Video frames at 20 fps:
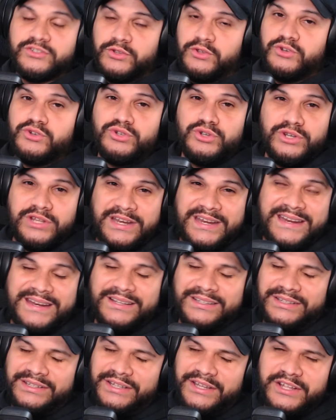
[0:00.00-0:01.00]
So you're going to
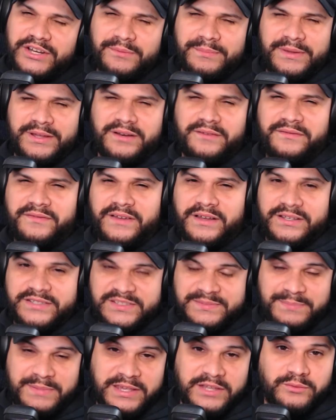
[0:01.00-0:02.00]
need a little bit of
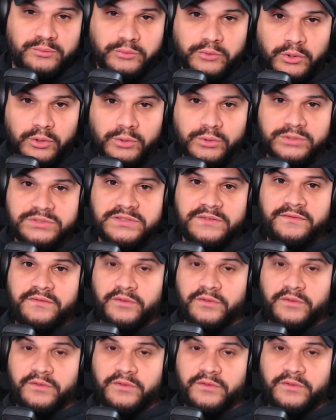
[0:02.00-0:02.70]
speed rolls